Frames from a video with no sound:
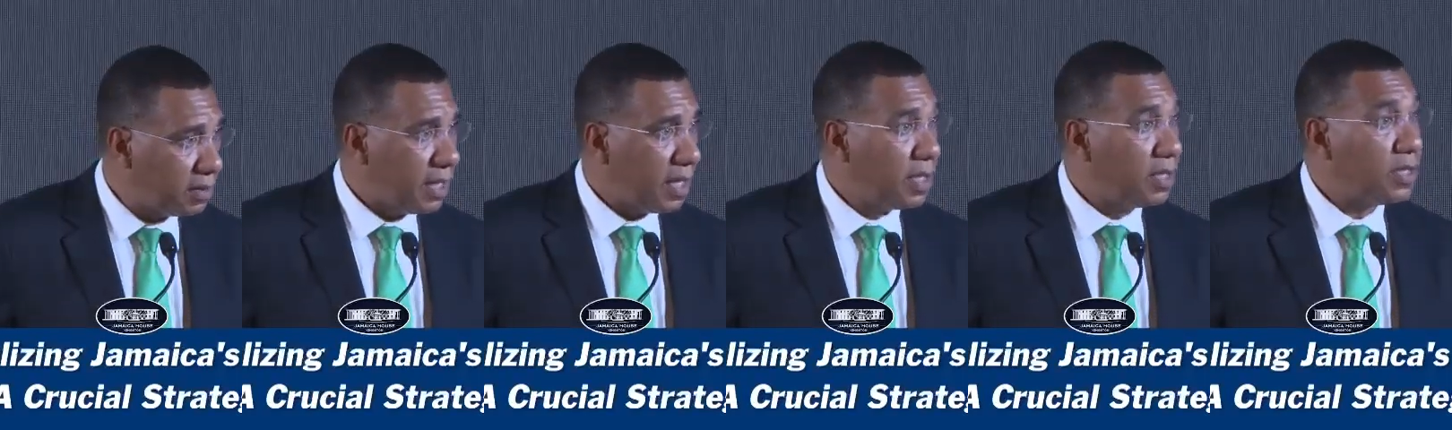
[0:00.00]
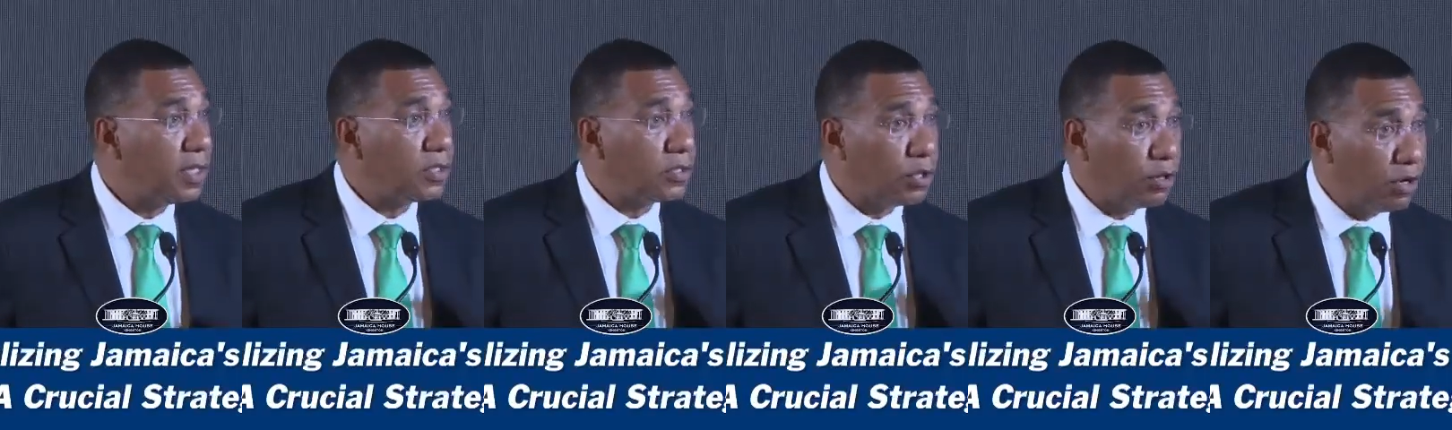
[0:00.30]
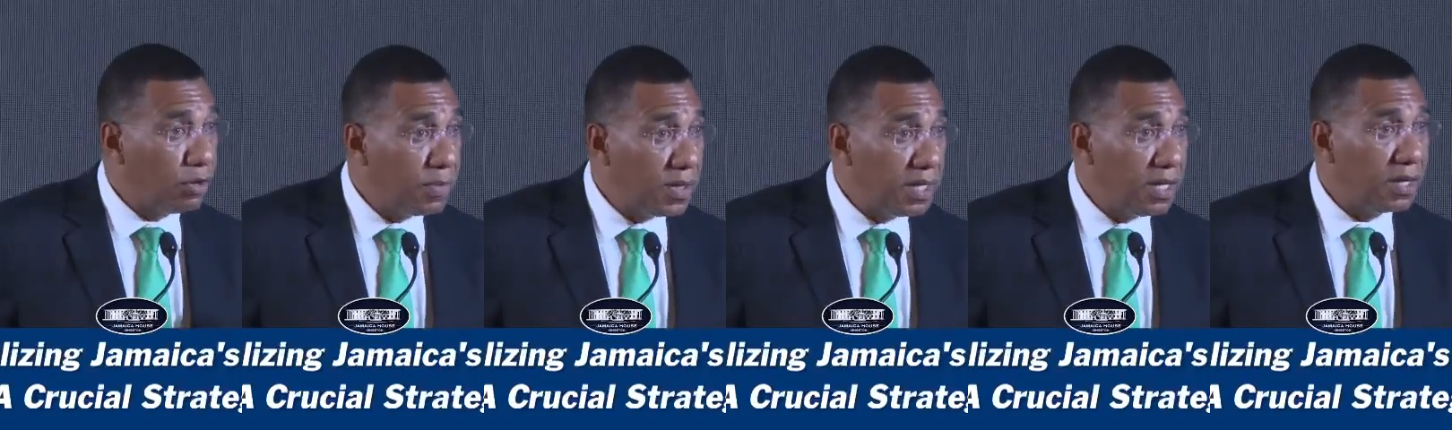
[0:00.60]
in
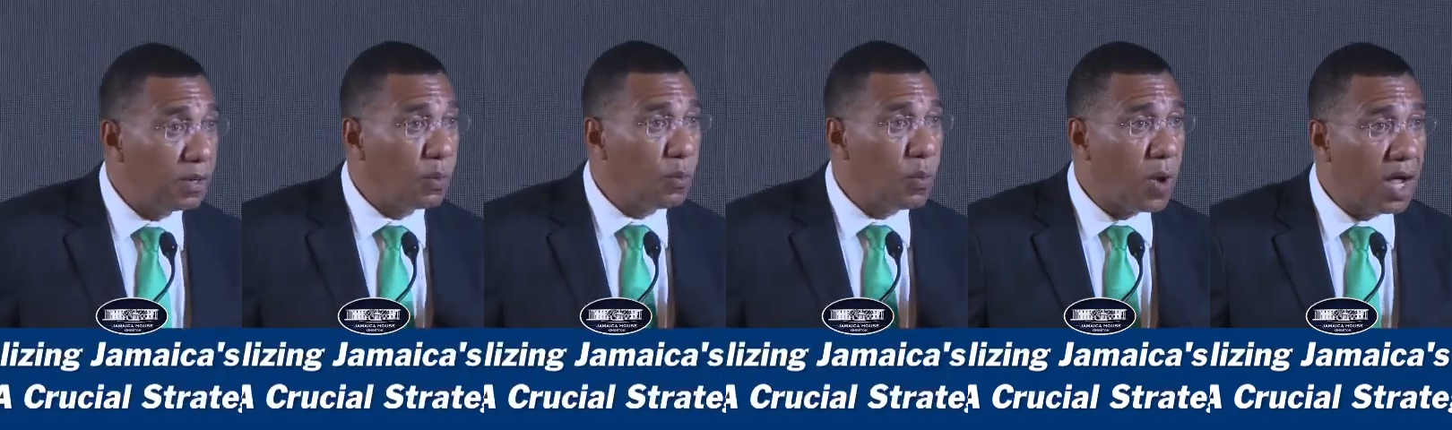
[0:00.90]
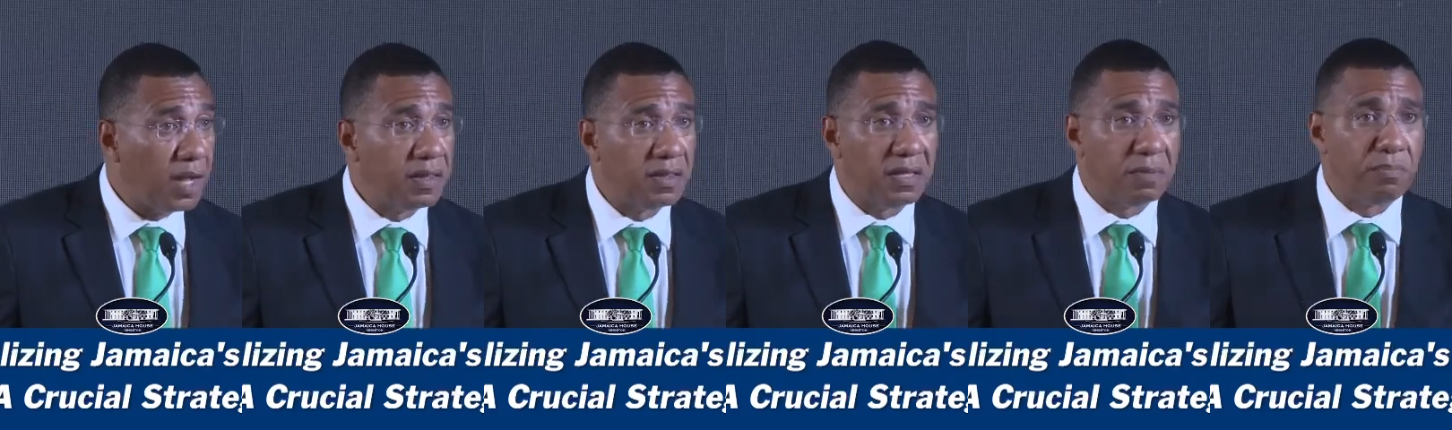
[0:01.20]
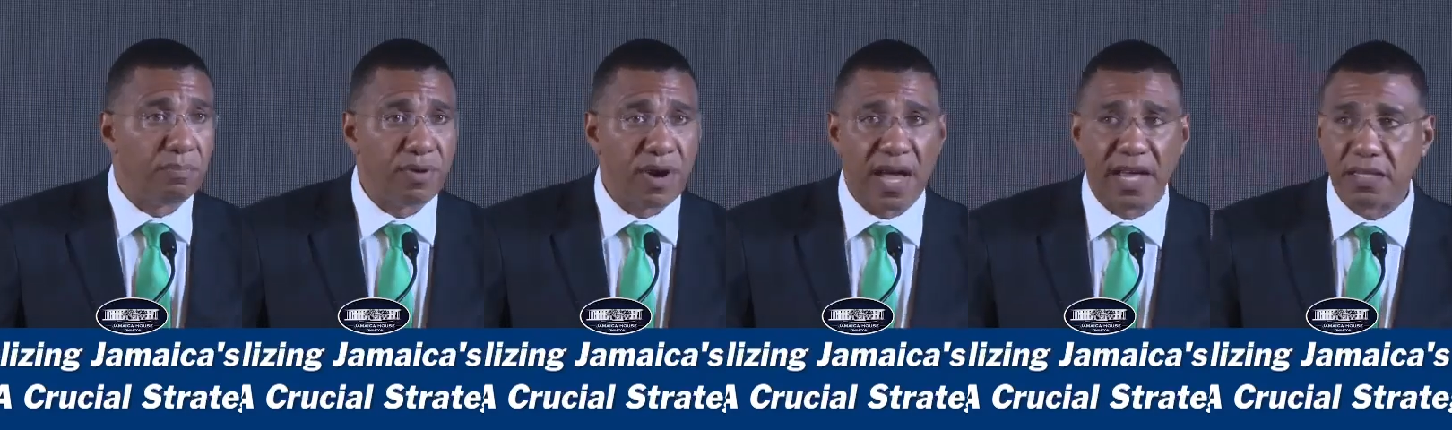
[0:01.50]
determining what the
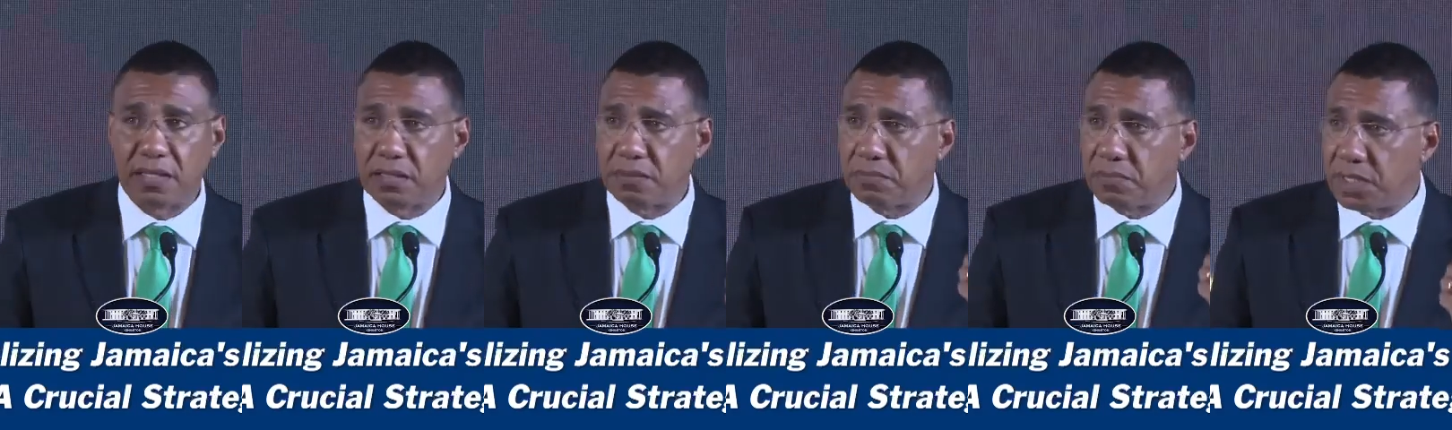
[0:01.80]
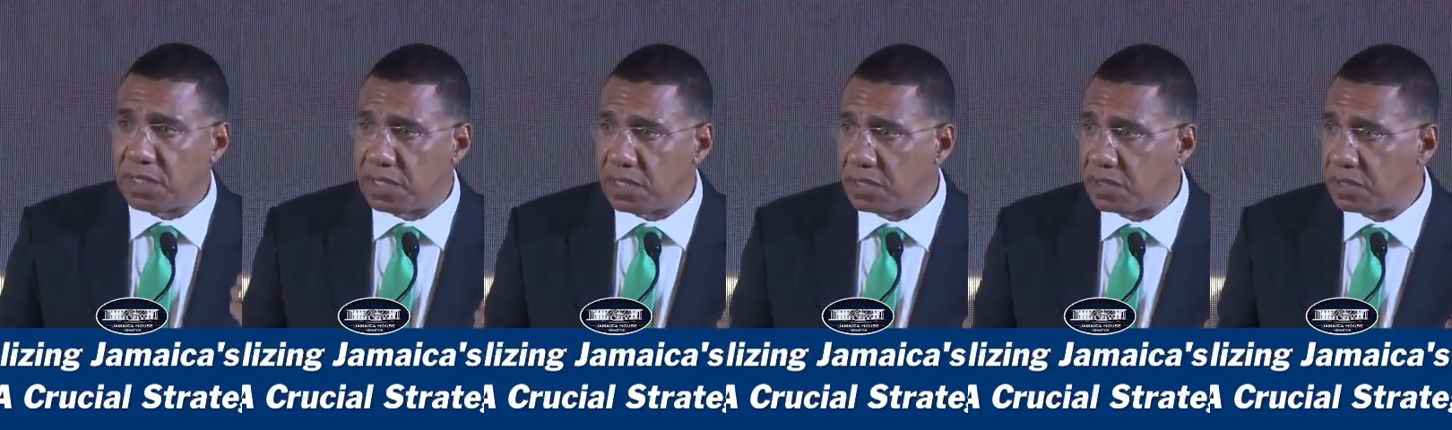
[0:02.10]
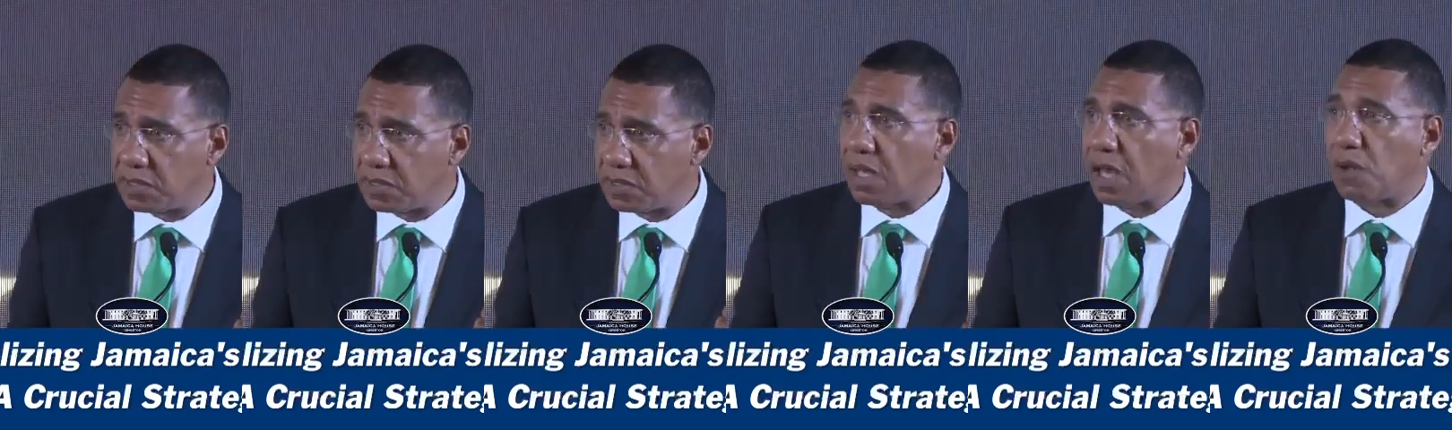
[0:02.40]
brand means.